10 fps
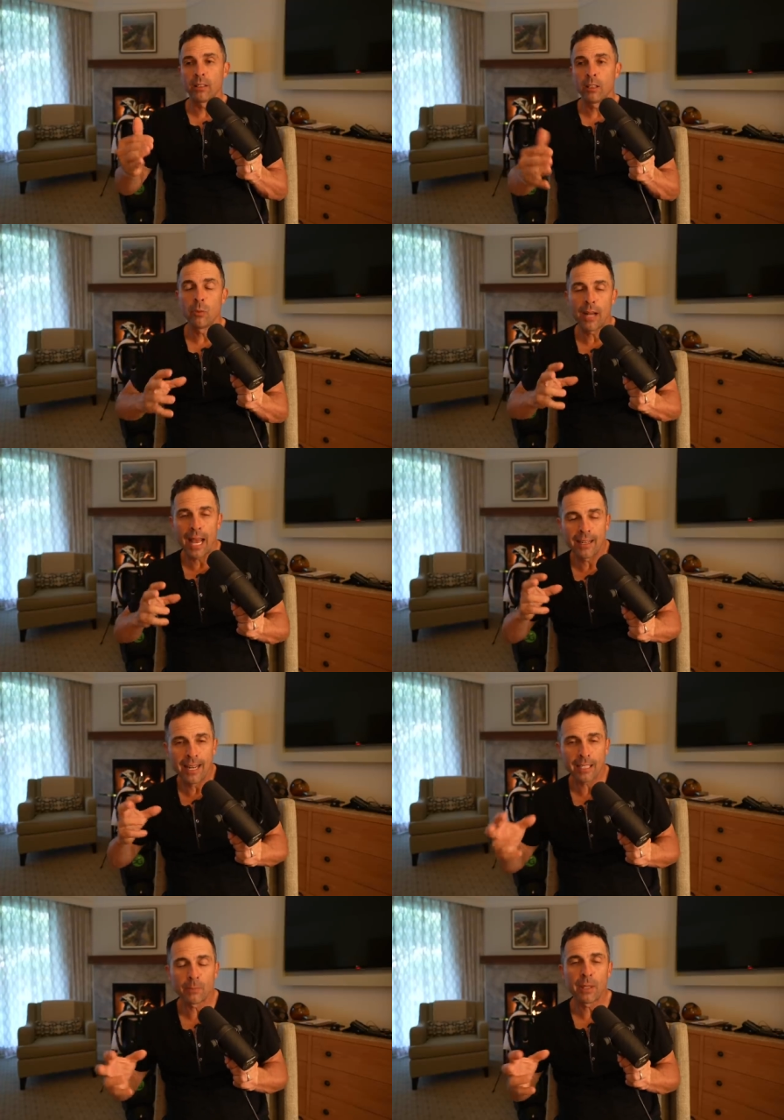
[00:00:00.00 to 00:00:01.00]
You would add the
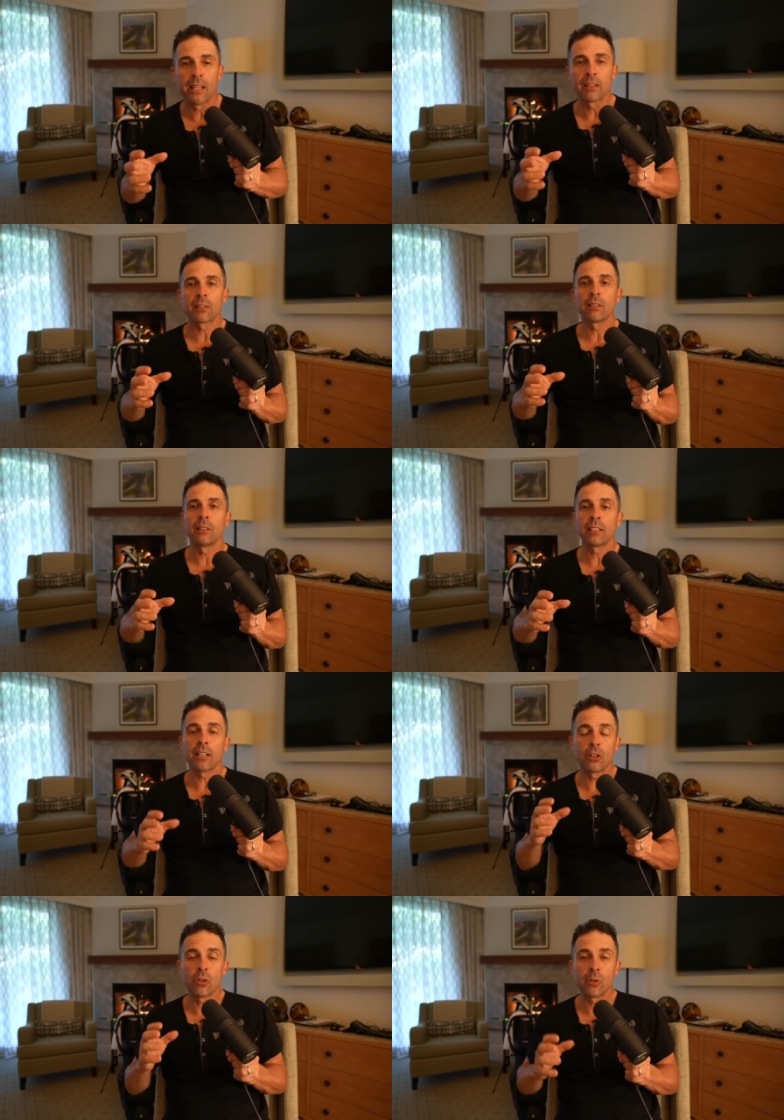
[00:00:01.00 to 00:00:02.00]
next piece. Let's
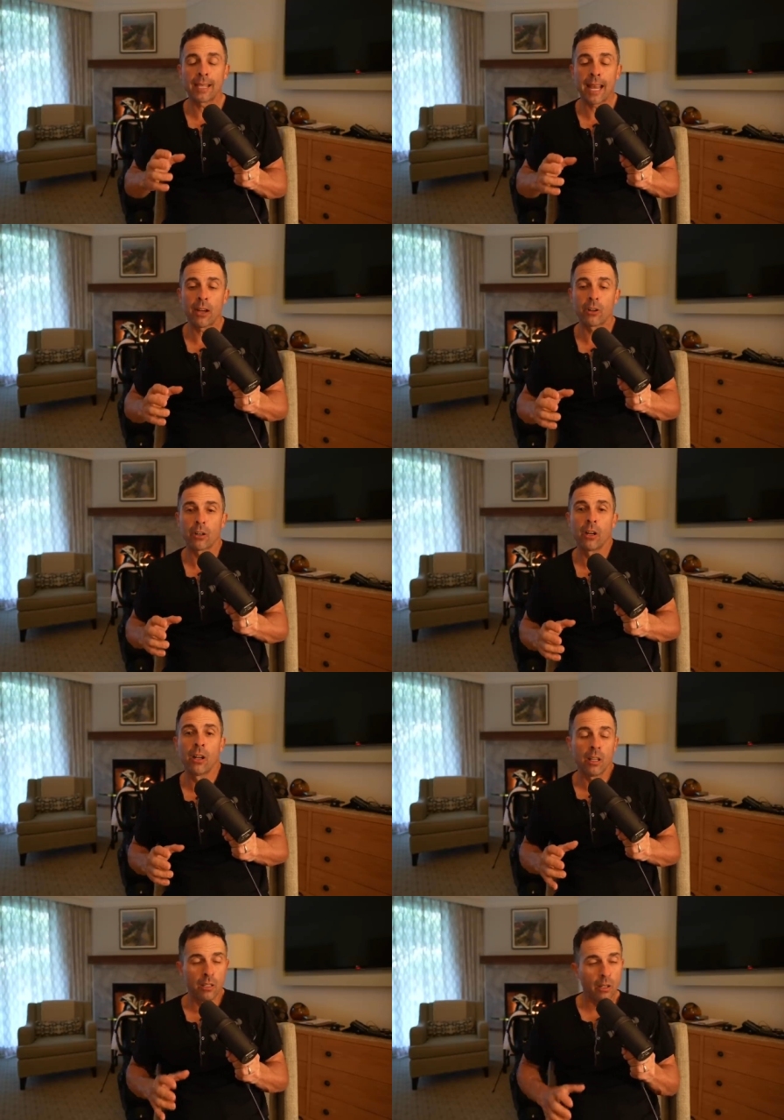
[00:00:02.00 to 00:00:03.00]
say you're doing counter,
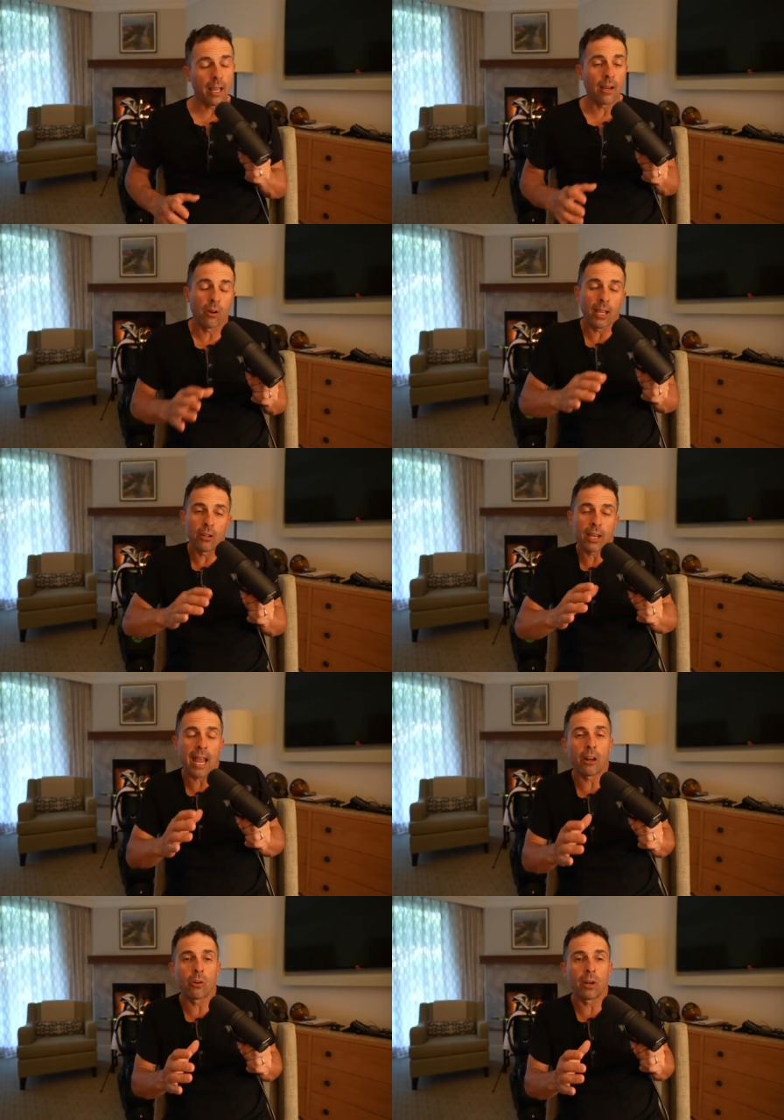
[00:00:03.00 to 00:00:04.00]
and you're like, okay, you're
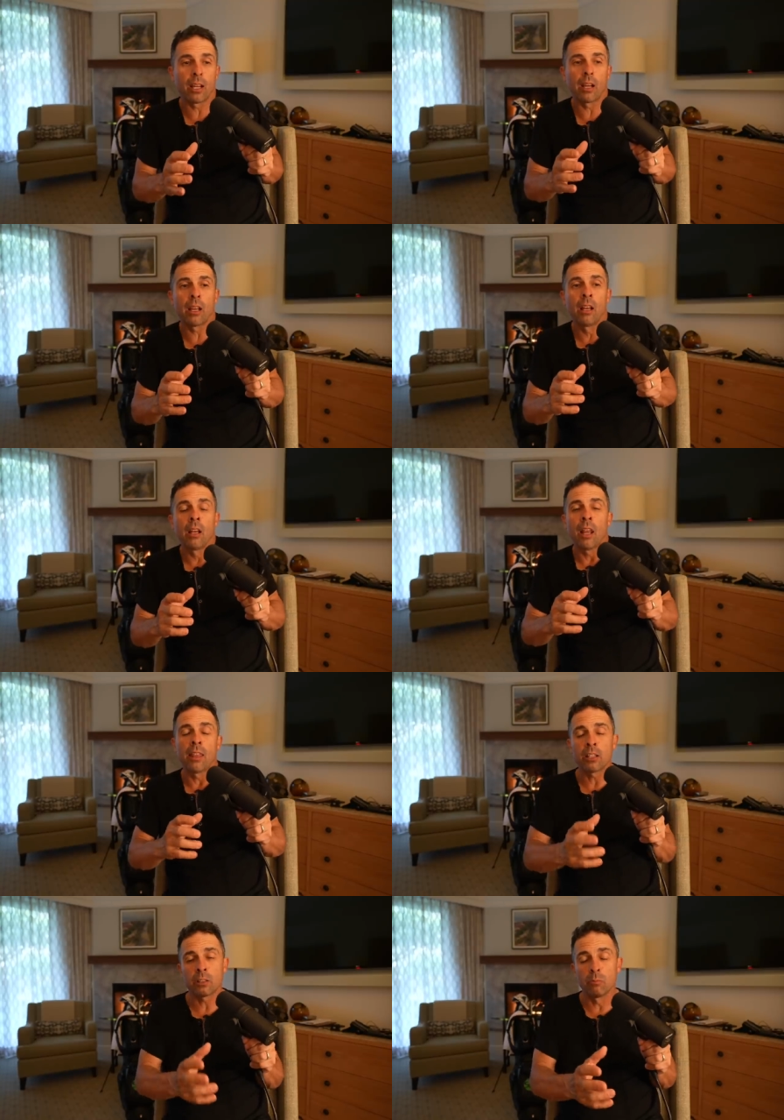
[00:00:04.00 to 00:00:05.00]
countering
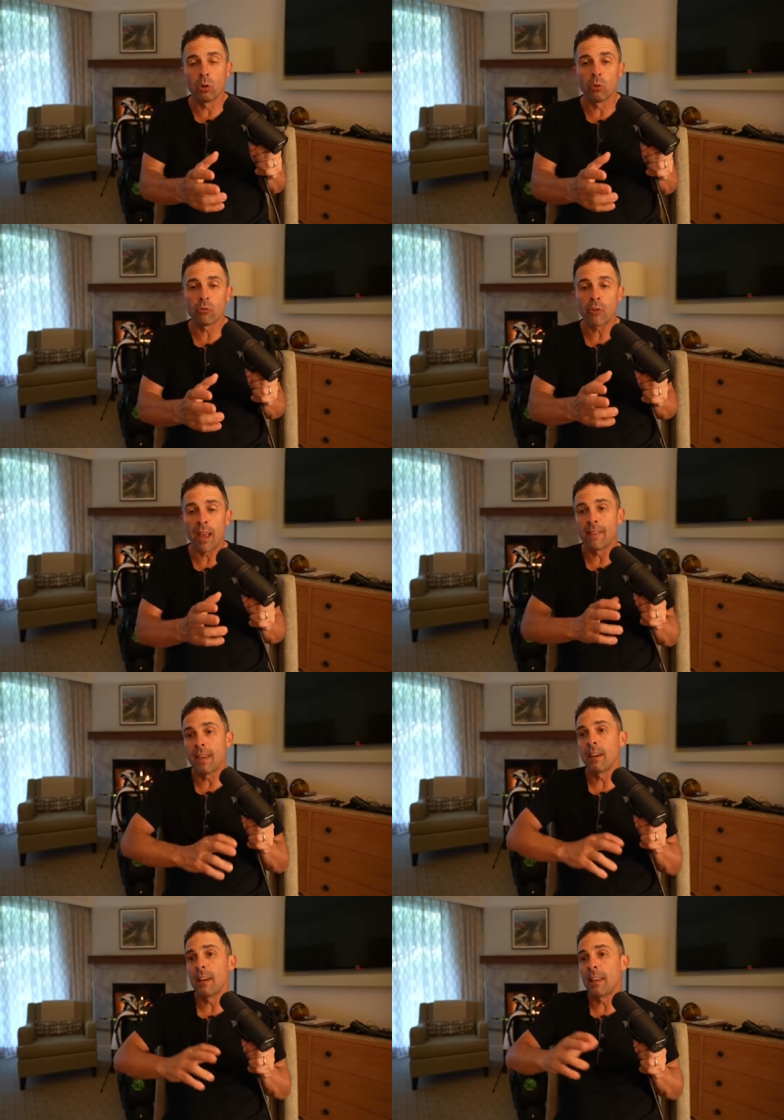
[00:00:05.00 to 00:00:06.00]
this move, and
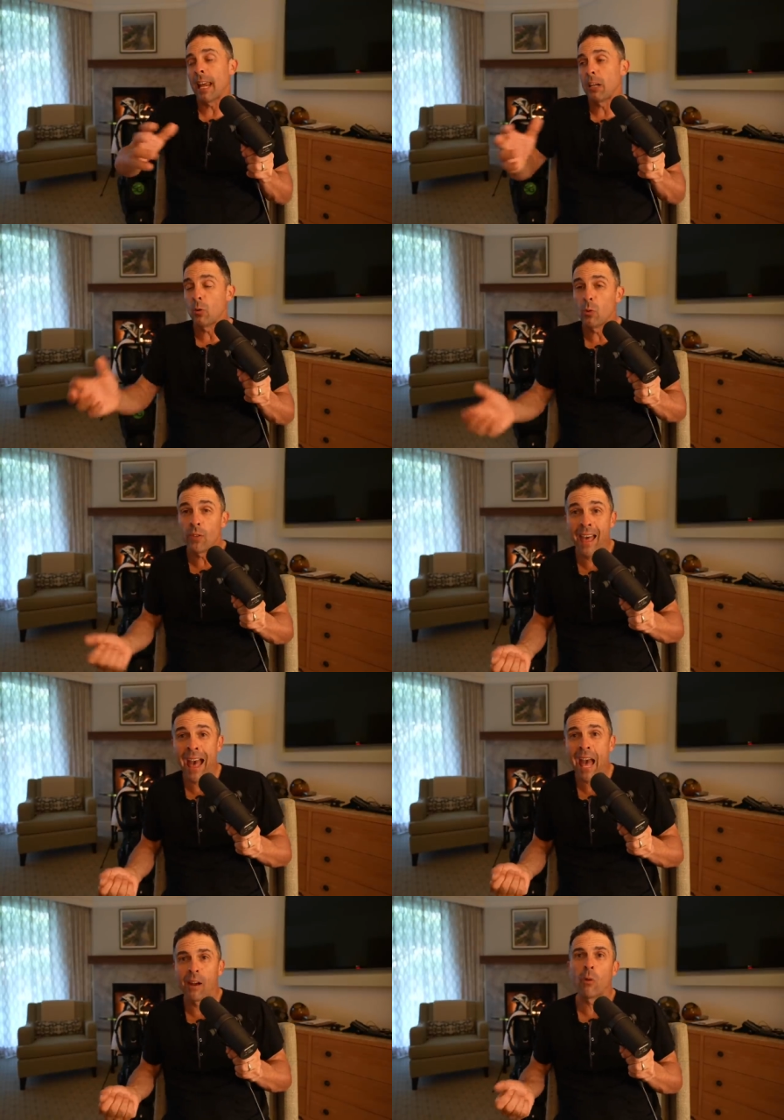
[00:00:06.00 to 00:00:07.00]
then they do
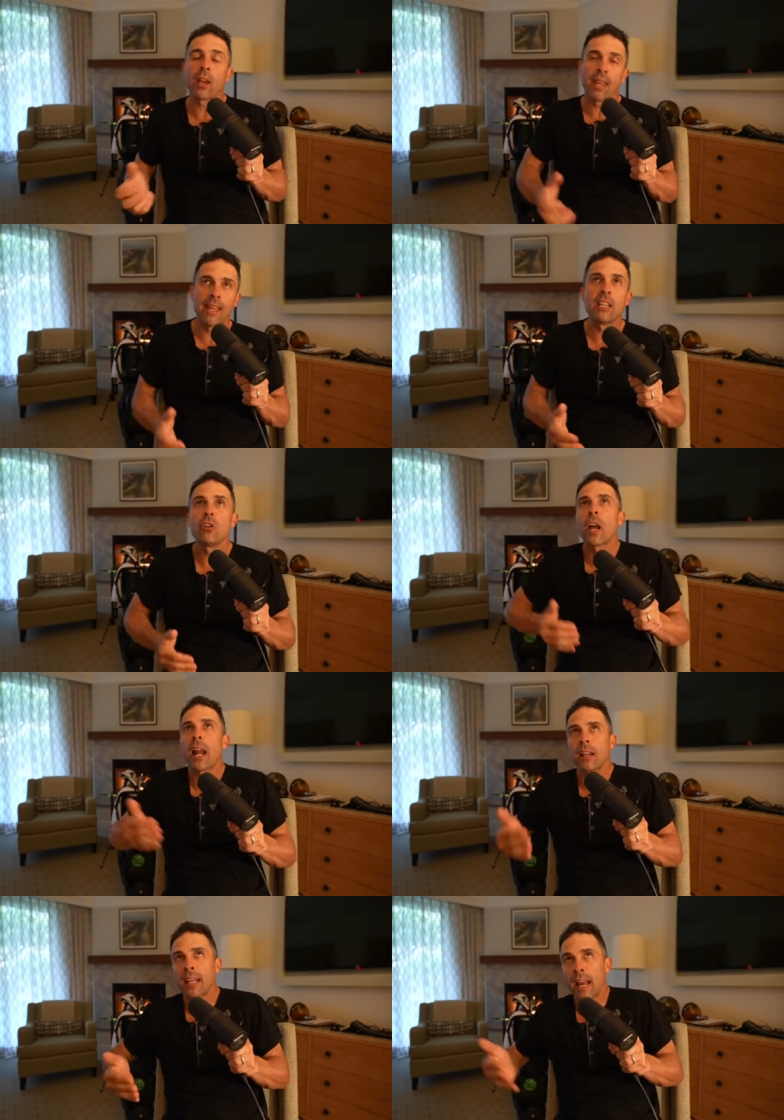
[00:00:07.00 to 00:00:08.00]
that. Okay, then you
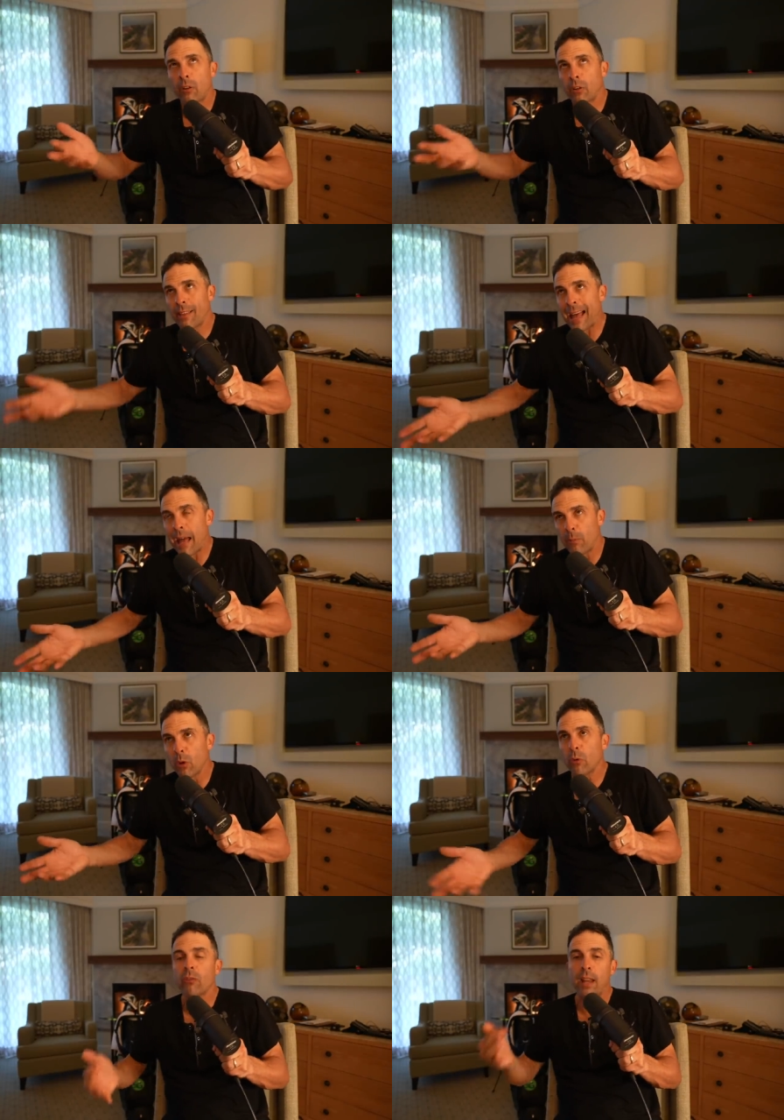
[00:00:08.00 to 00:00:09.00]
got to counter that
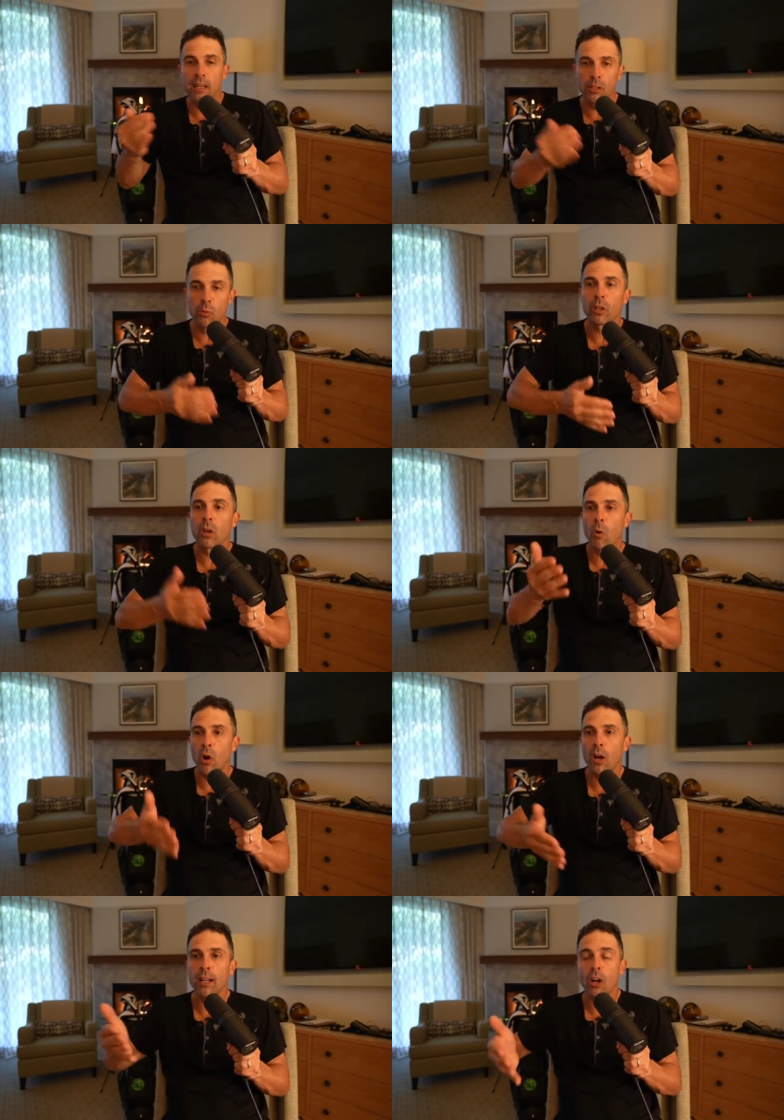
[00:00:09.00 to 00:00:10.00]
move, and you would go
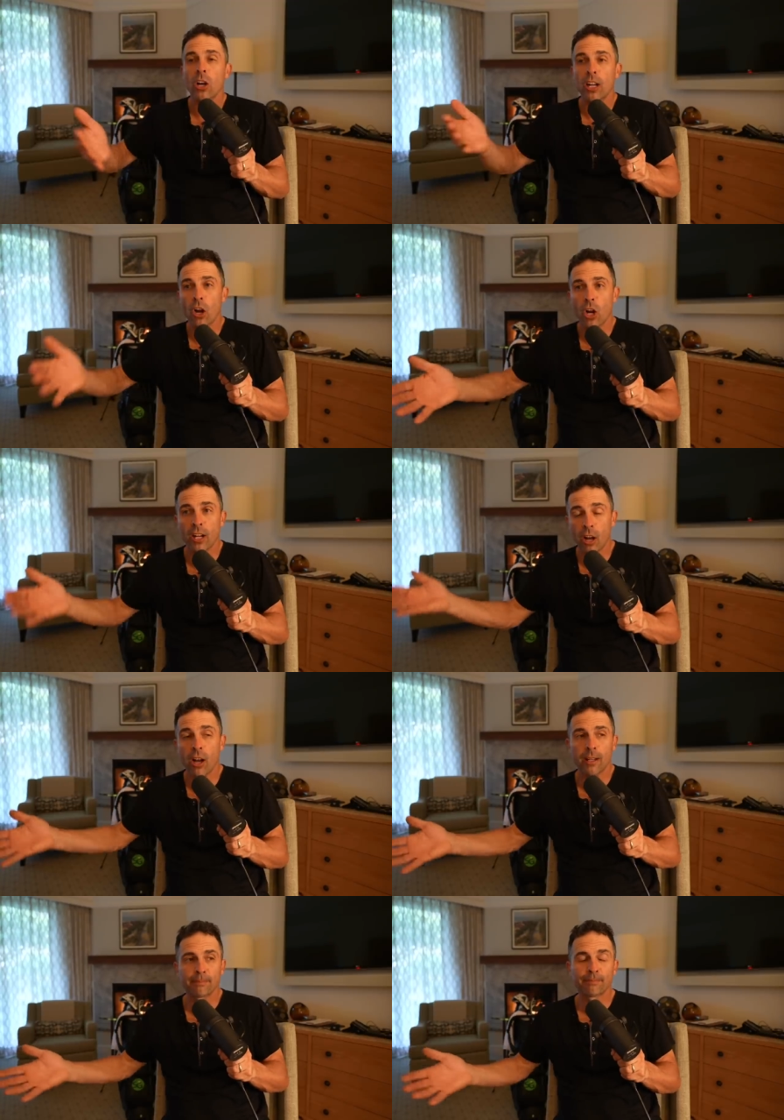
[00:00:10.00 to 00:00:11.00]
on and on and on and on.